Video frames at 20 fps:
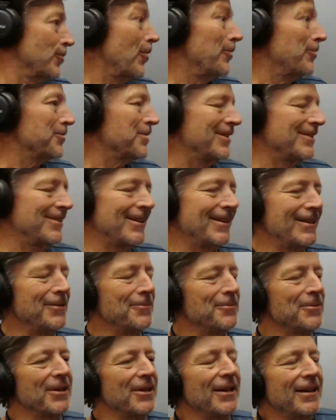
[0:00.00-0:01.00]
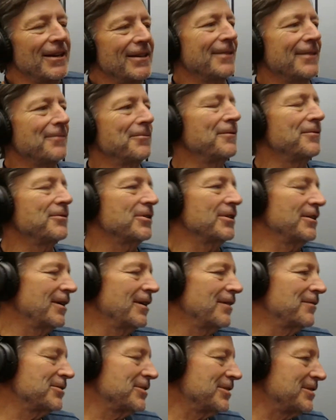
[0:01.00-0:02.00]
titanium thing, and then we've seen
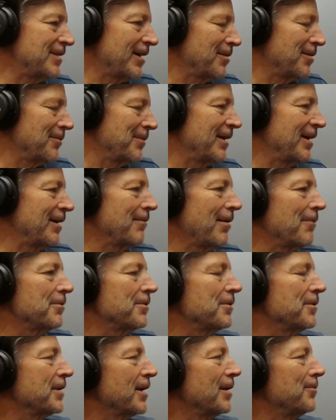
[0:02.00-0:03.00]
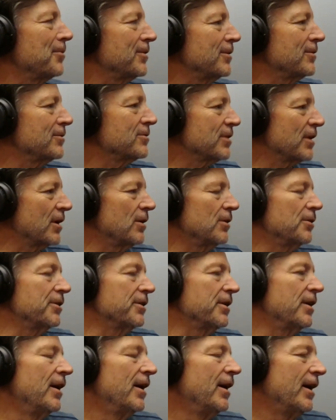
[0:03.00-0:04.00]
obviously TaylorMade came out with one a couple of years ago.
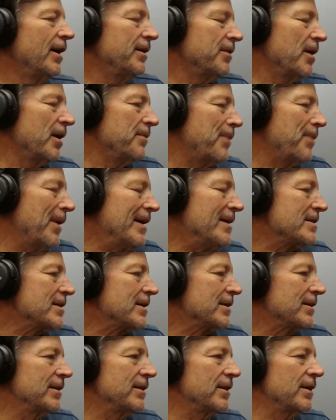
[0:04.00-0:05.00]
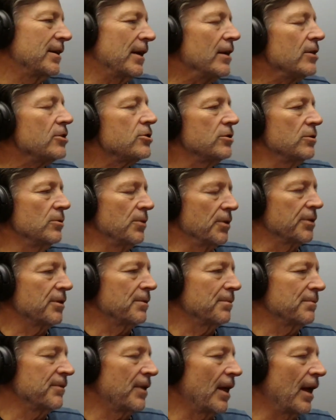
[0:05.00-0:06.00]
Yeah. And basically the issue with
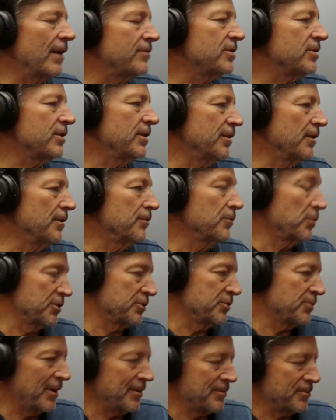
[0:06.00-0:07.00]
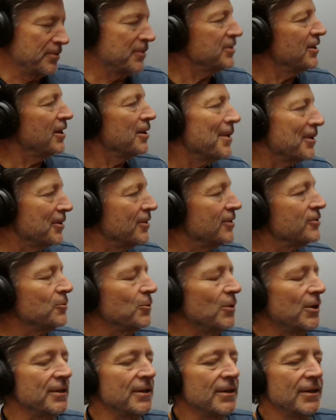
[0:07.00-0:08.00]
them that I've seen which is why I'm so excited about this
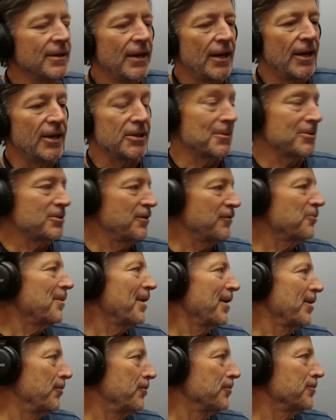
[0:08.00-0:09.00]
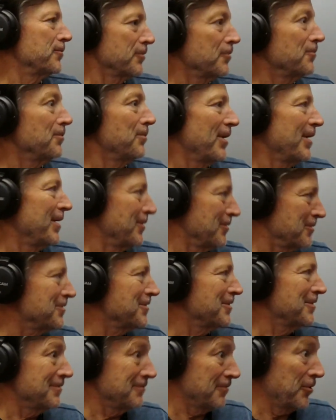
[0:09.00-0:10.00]
one, especially for my older good players
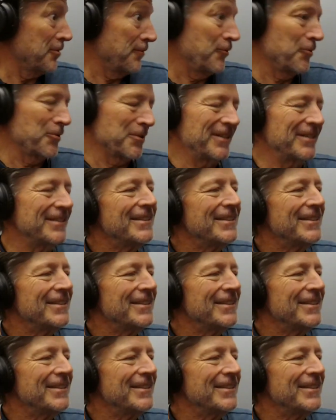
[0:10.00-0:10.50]
that can afford it,